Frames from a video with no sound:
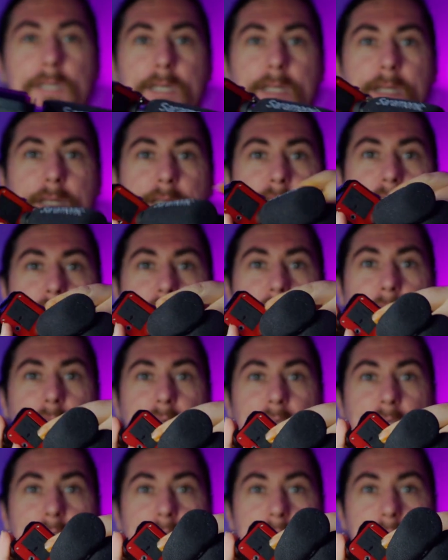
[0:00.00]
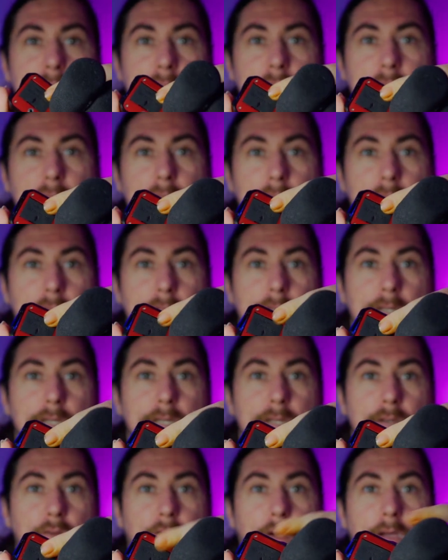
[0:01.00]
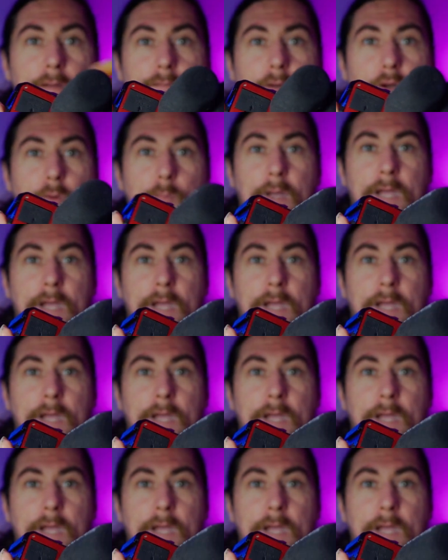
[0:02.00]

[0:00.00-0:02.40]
and it has a little 9-volt